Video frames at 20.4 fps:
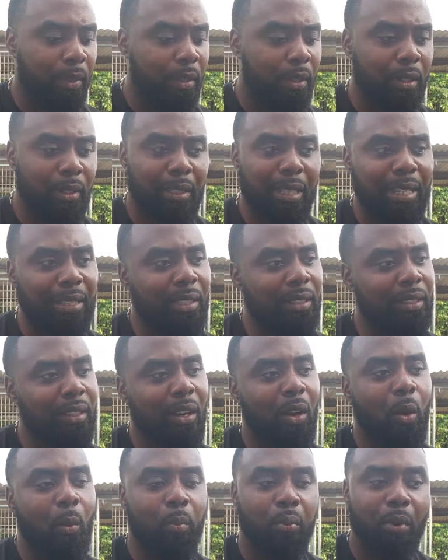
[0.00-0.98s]
You know what I'm saying? I just
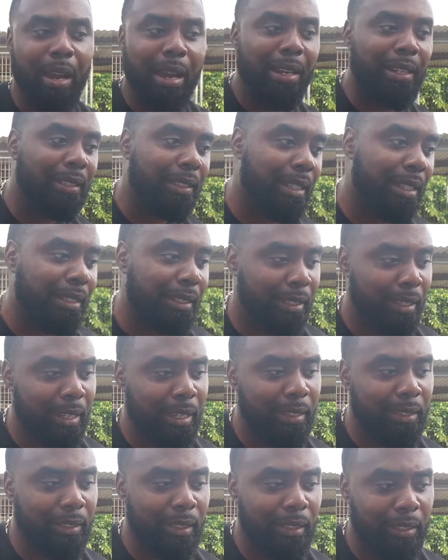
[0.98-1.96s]
called Brian
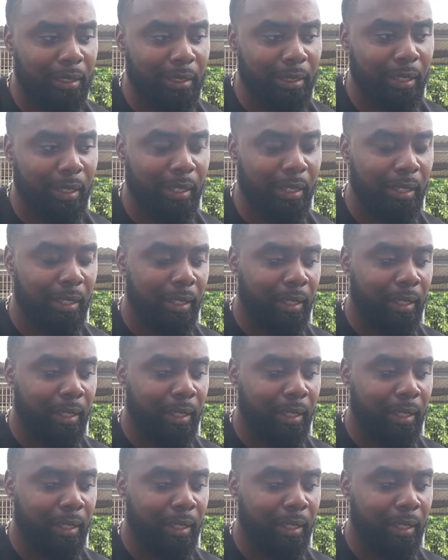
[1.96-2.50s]
Sanchez the other day